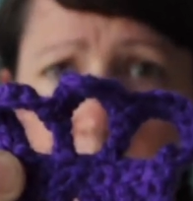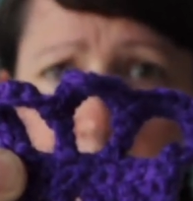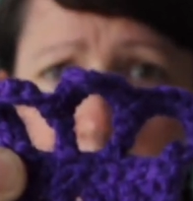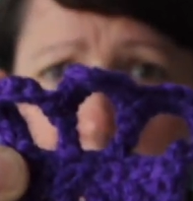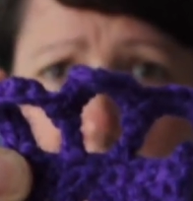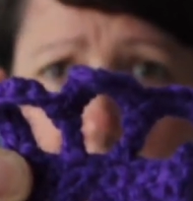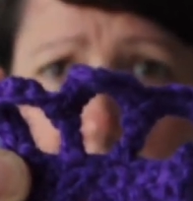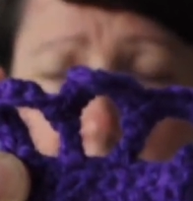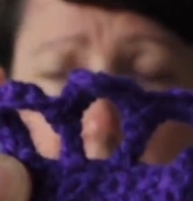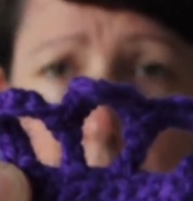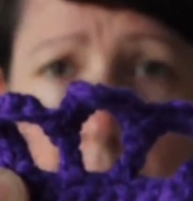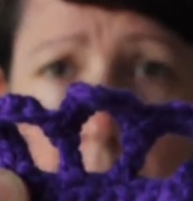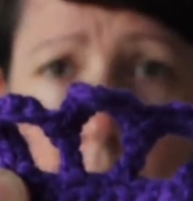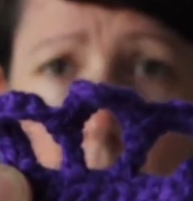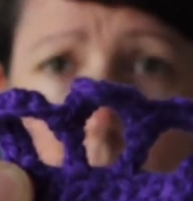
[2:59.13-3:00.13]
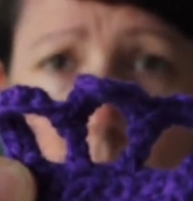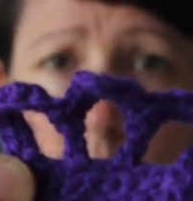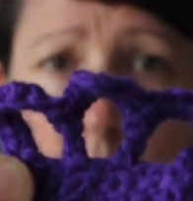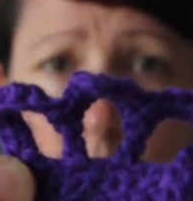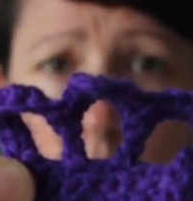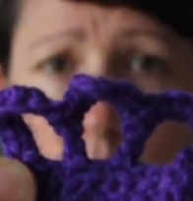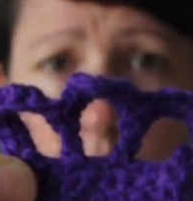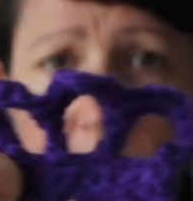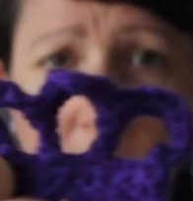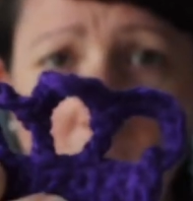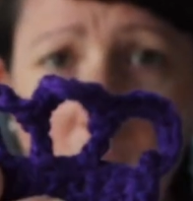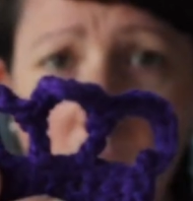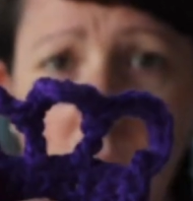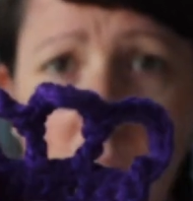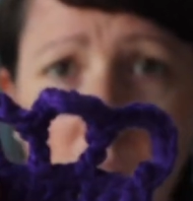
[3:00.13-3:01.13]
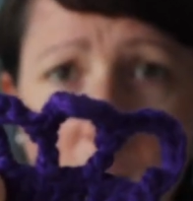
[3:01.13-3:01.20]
there we go, just in,